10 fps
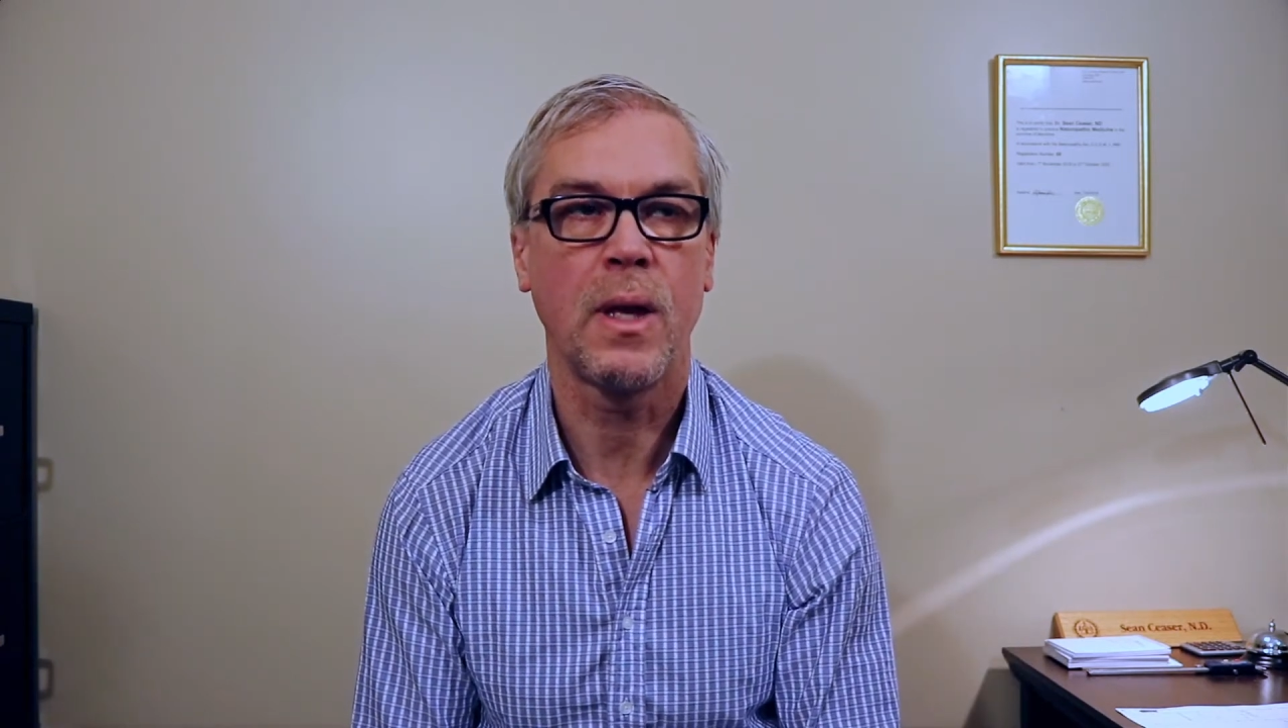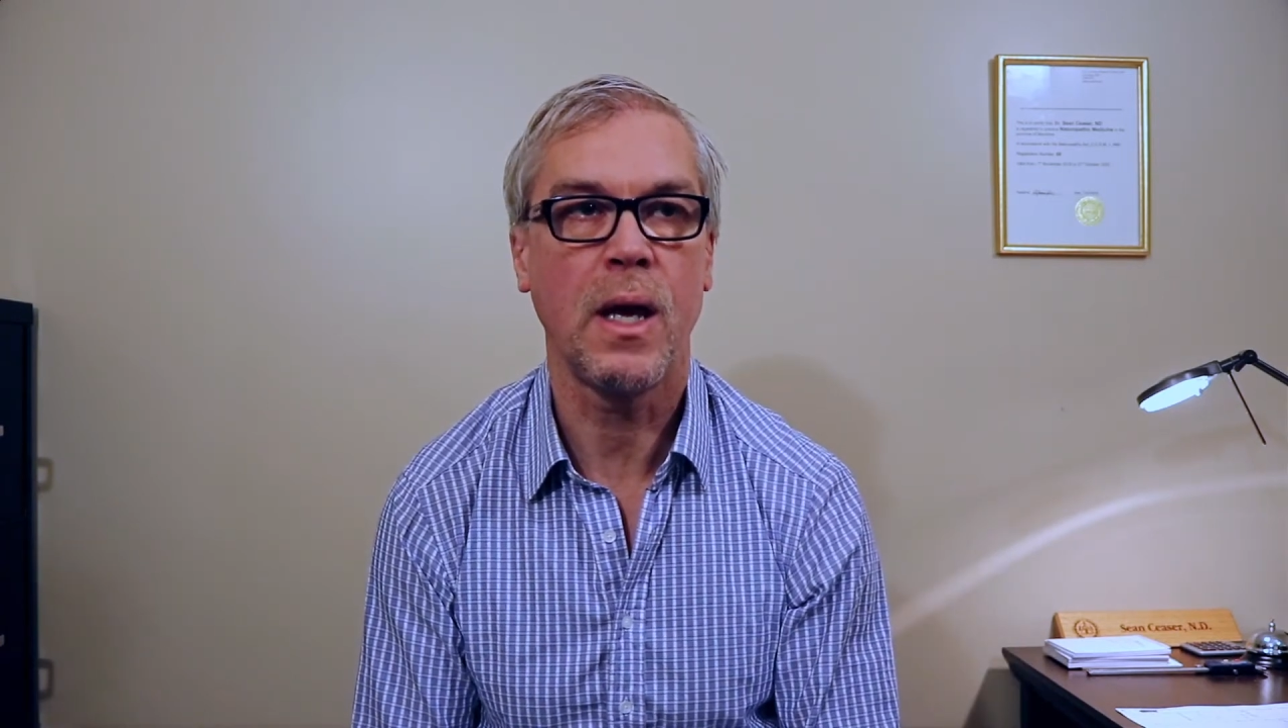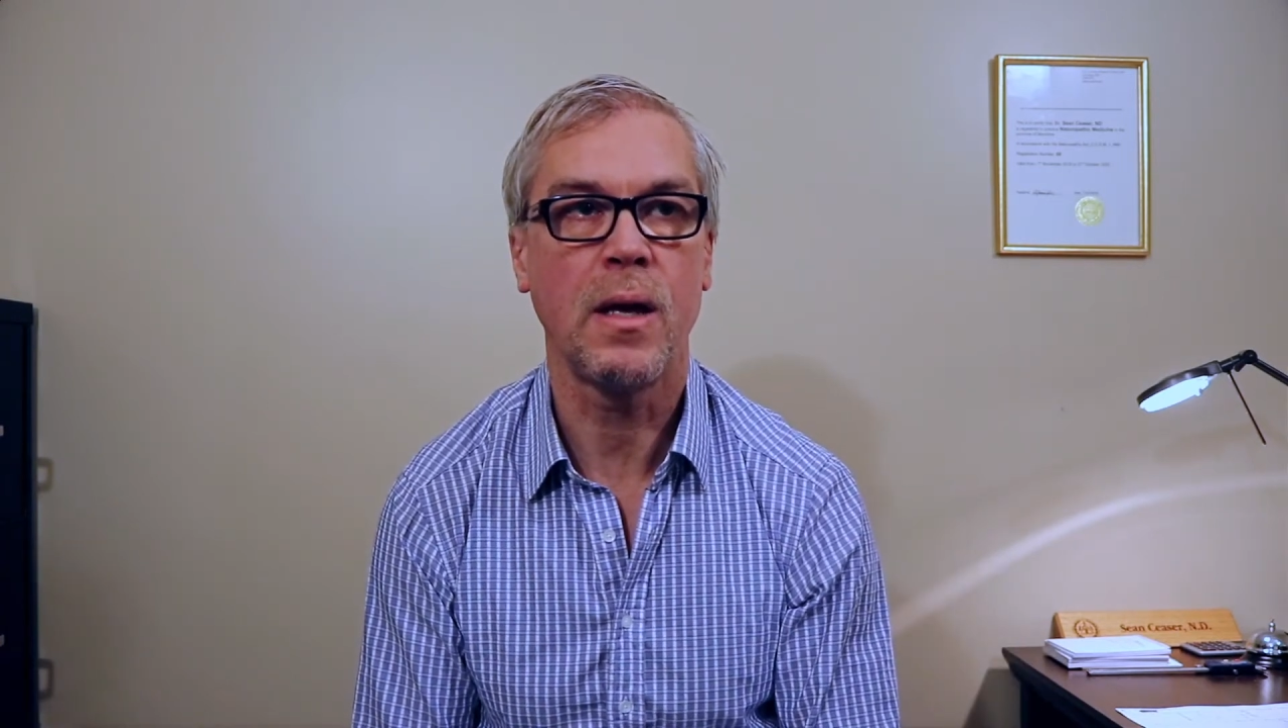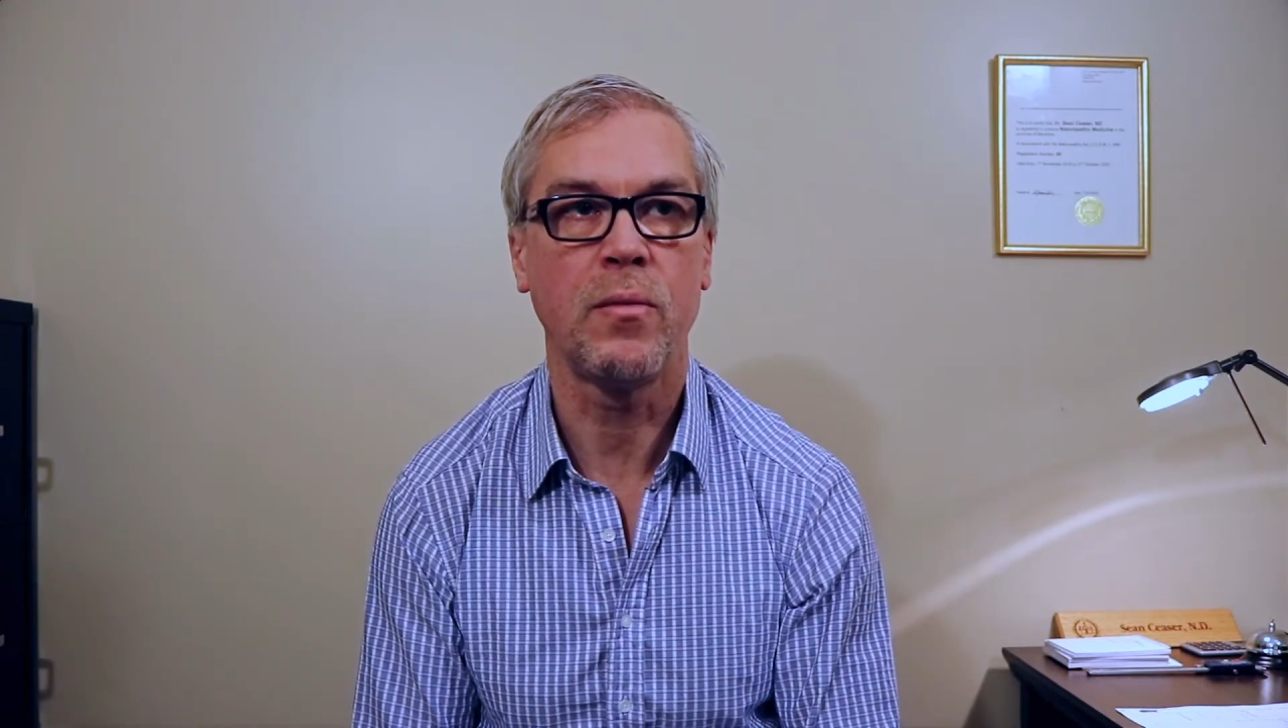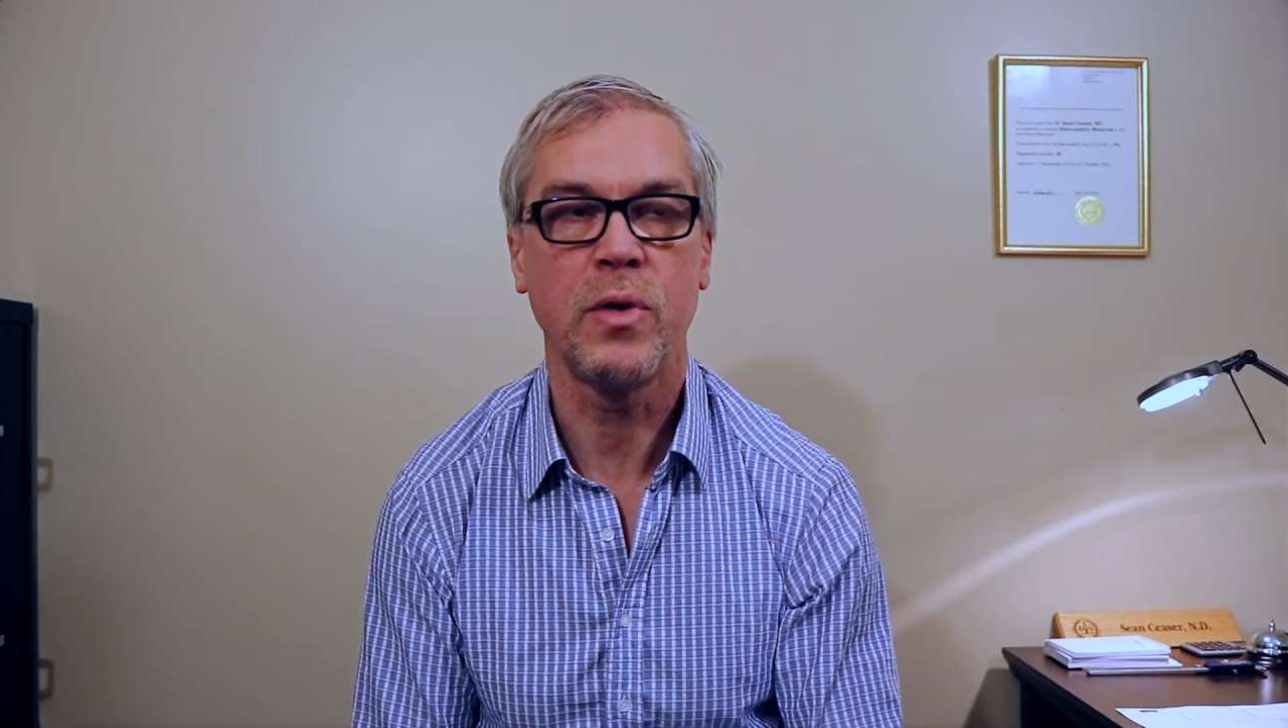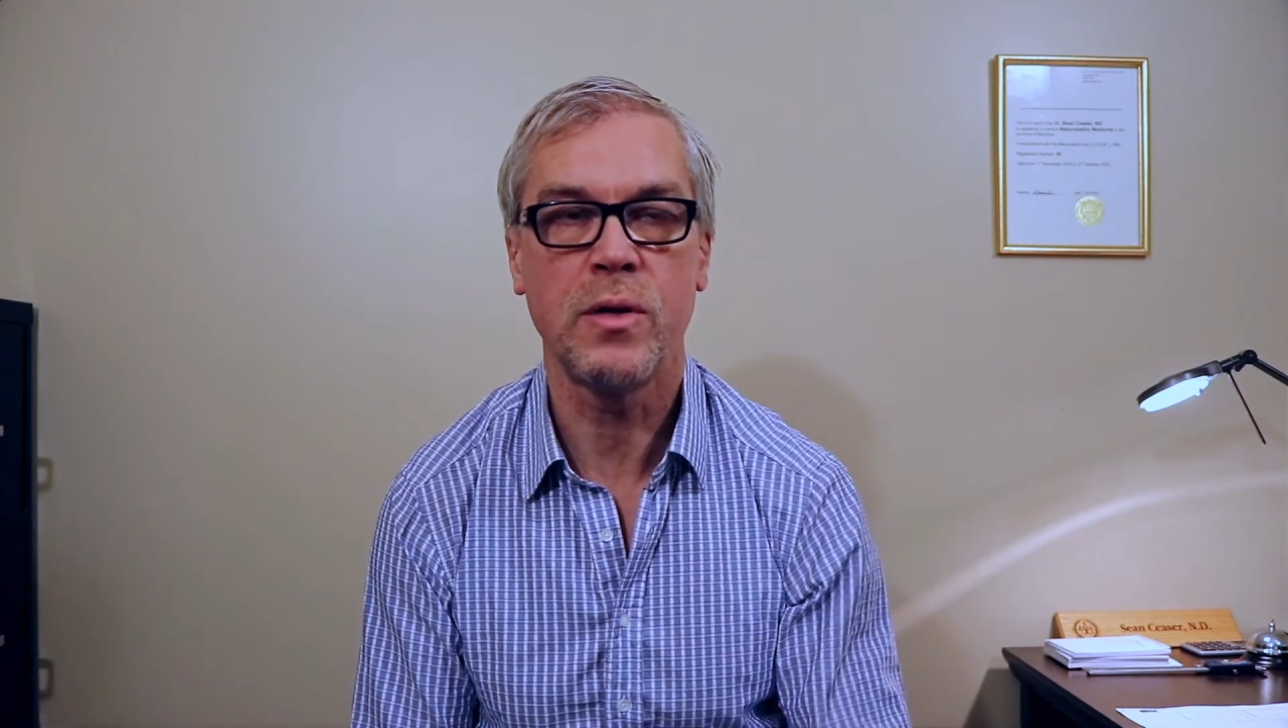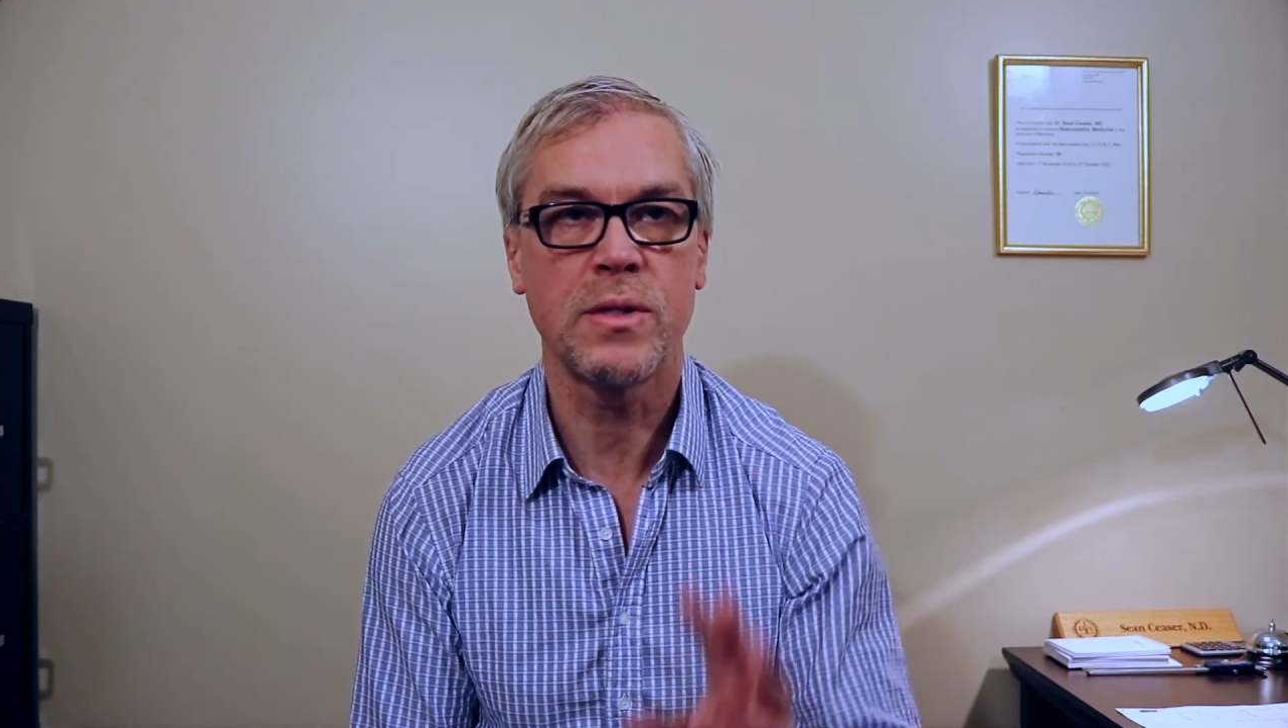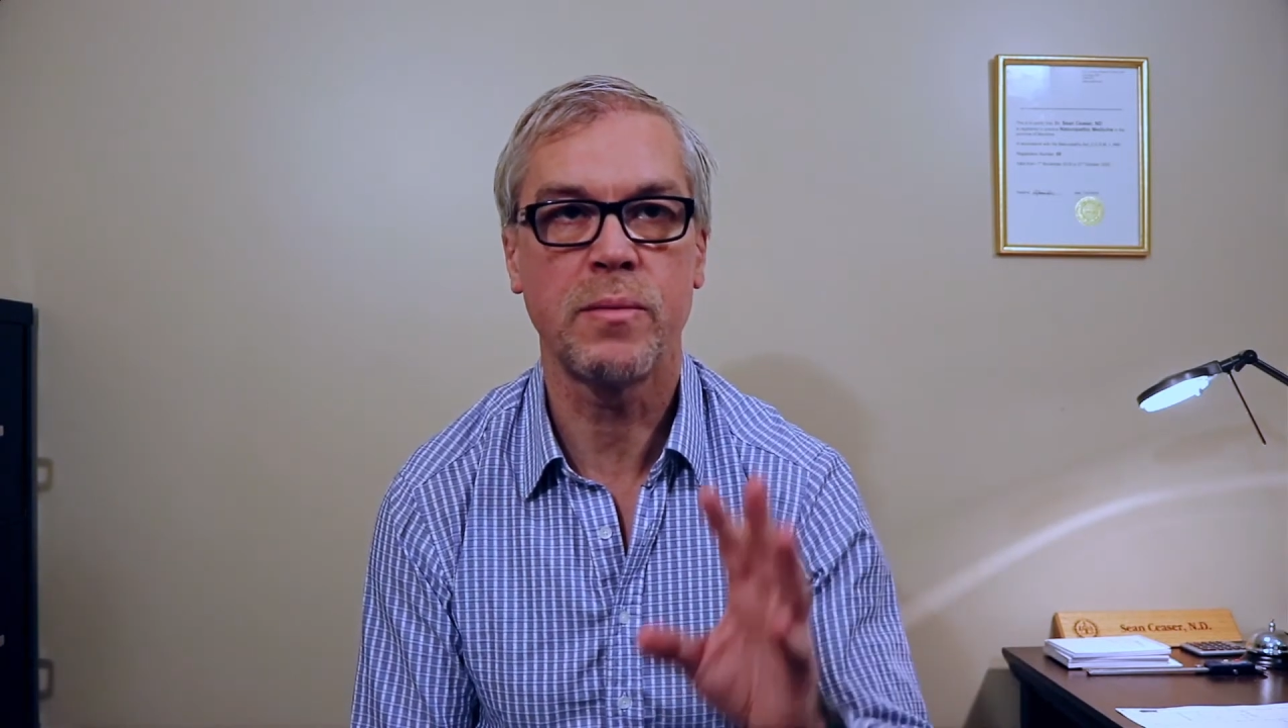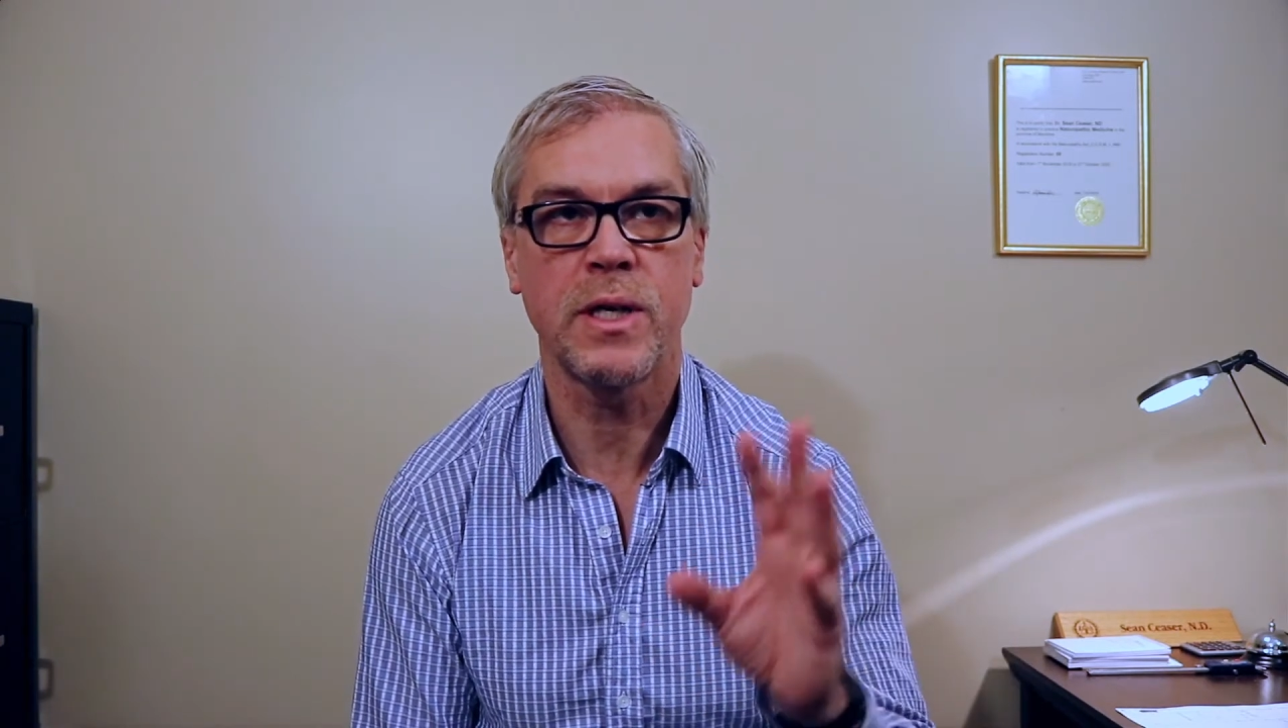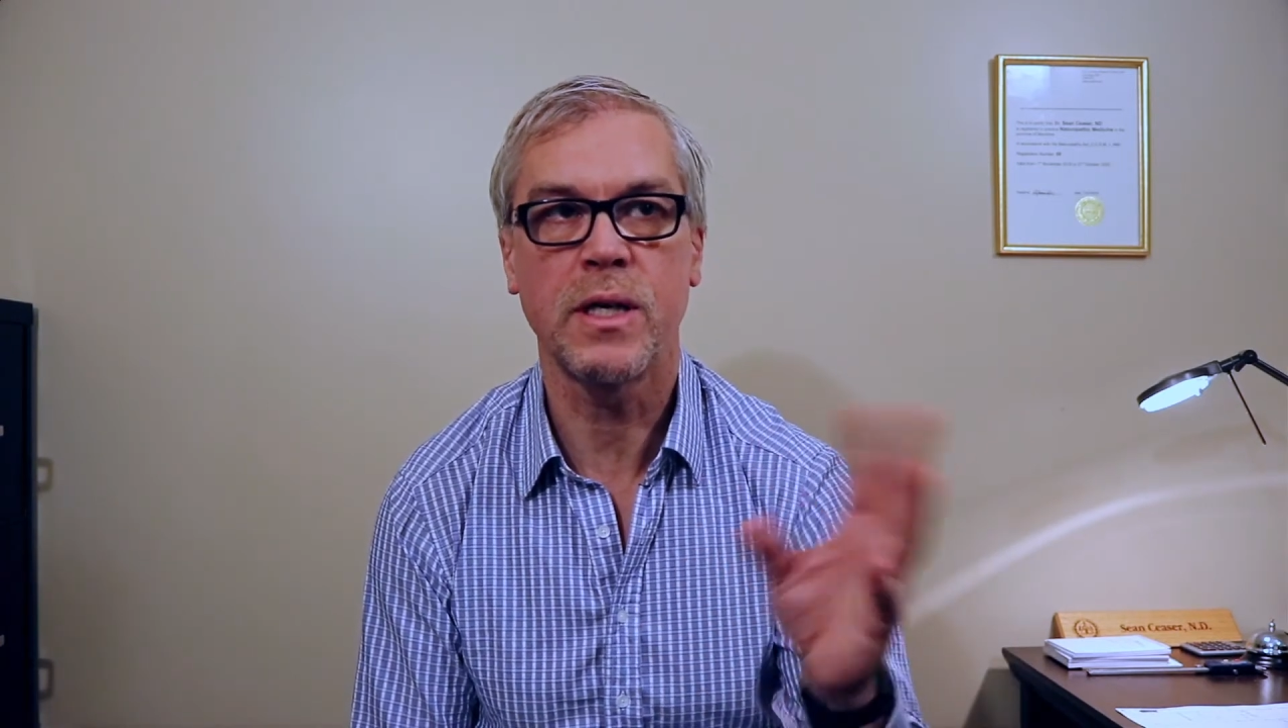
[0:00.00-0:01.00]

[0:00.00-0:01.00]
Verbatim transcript: and we use them in